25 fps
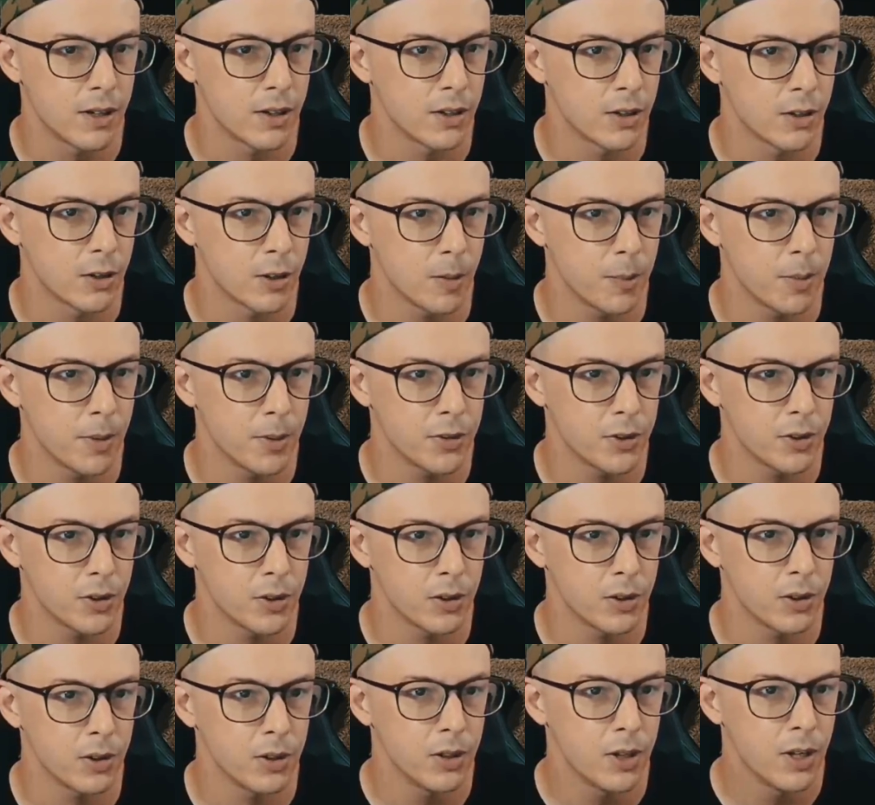You're up at
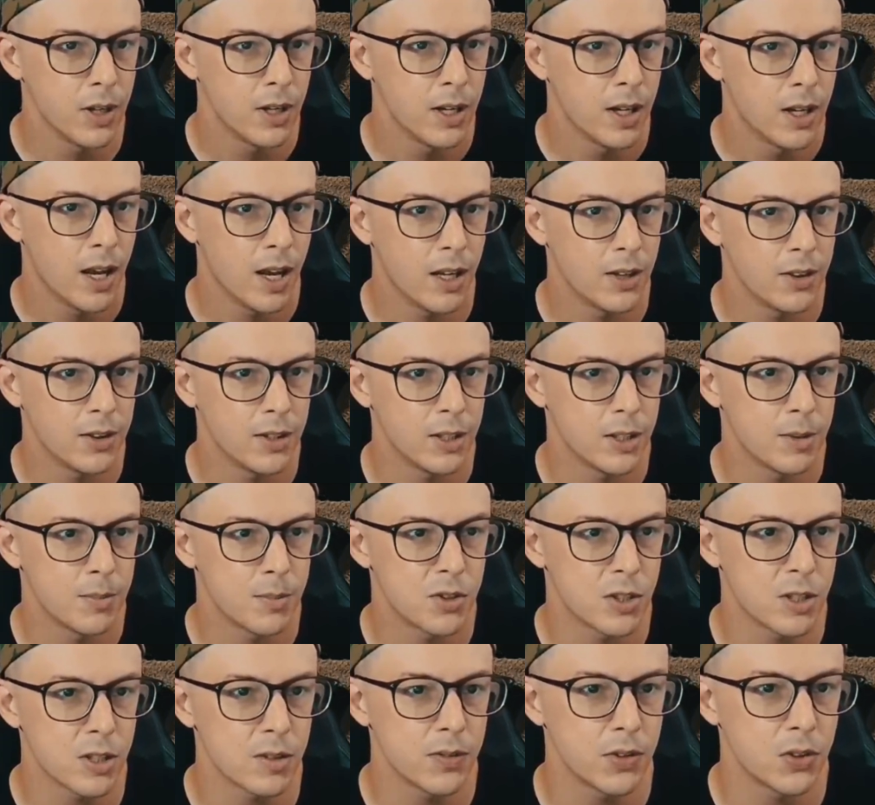the
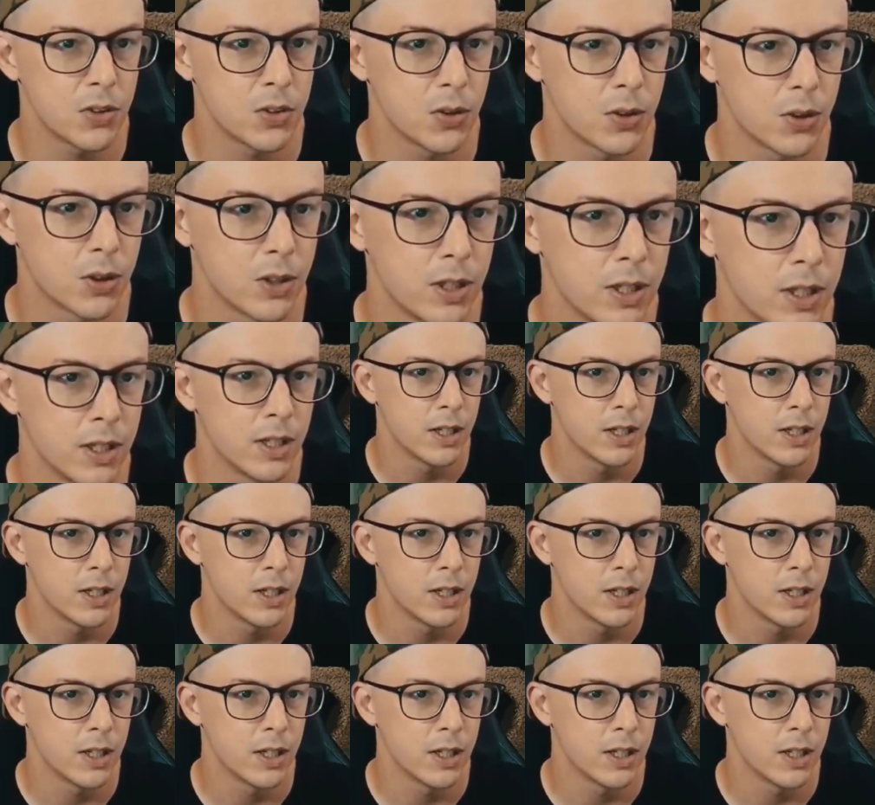observatory.